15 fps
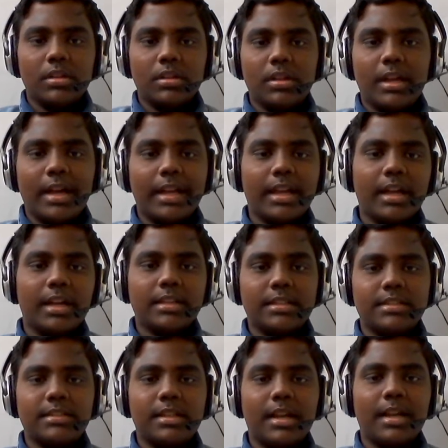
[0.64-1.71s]
Hi
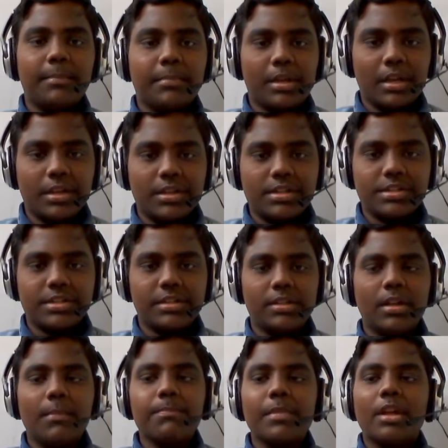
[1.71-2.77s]
guys, I'm K. Harshit.
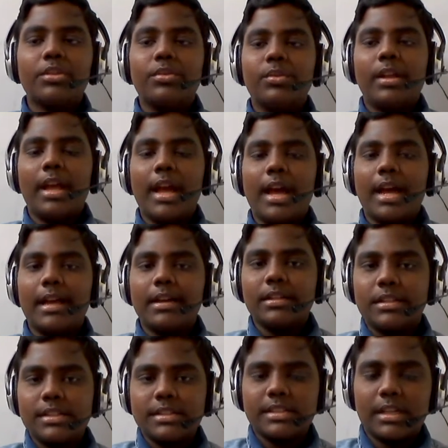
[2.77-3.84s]
Today I'm
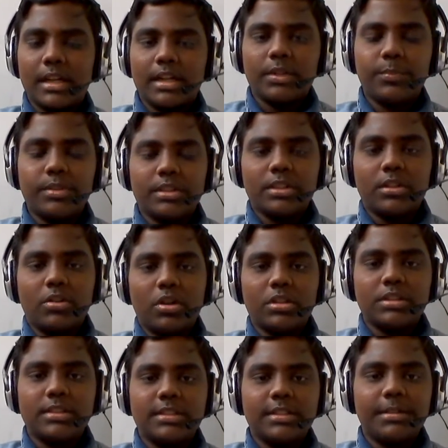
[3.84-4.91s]
going to start with the
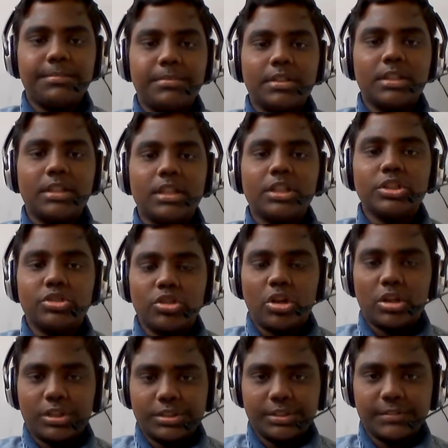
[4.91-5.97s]
concept in
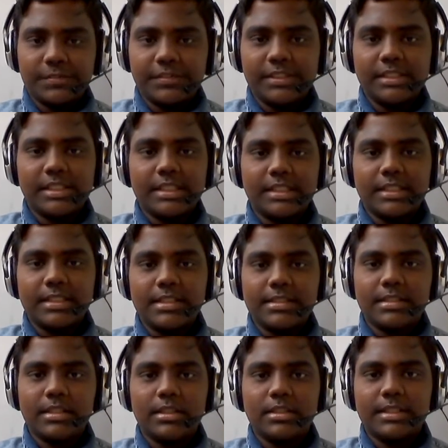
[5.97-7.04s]
geography, that
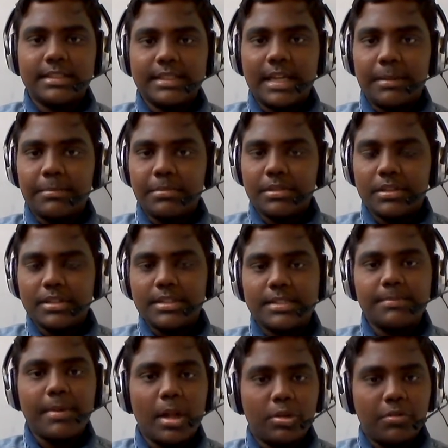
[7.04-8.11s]
is the chapter
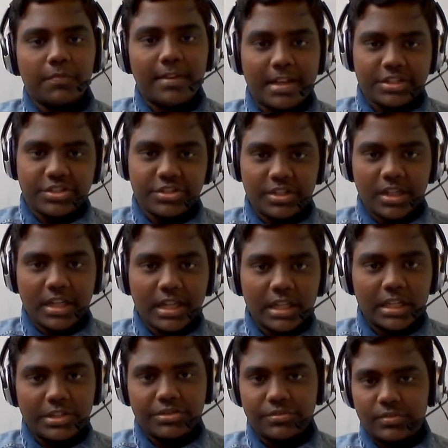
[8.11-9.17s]
is manufacturing
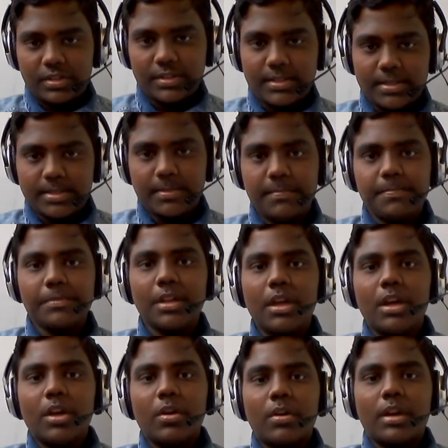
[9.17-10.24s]
industries.
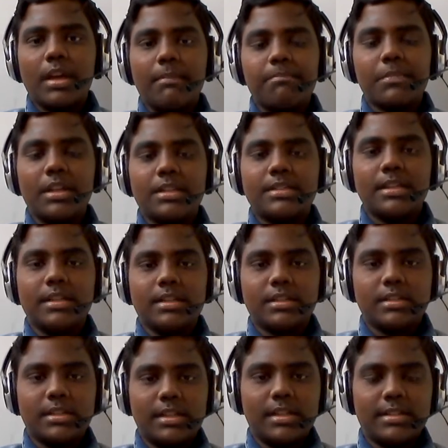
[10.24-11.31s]
Okay, it's
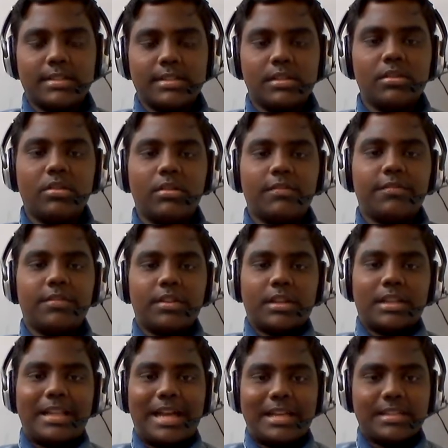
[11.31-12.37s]
a lesson of
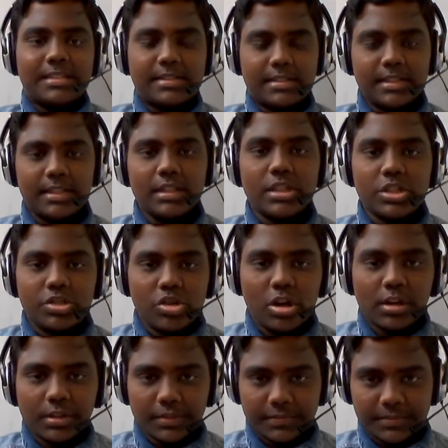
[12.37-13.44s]
class 10
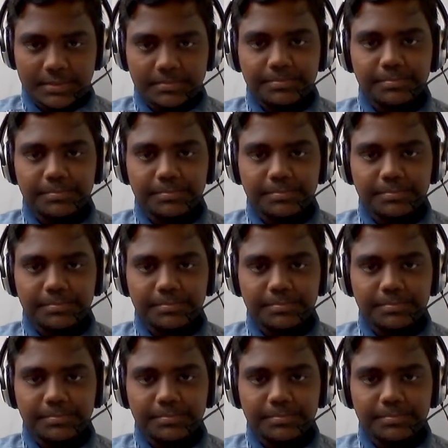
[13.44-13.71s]
geography.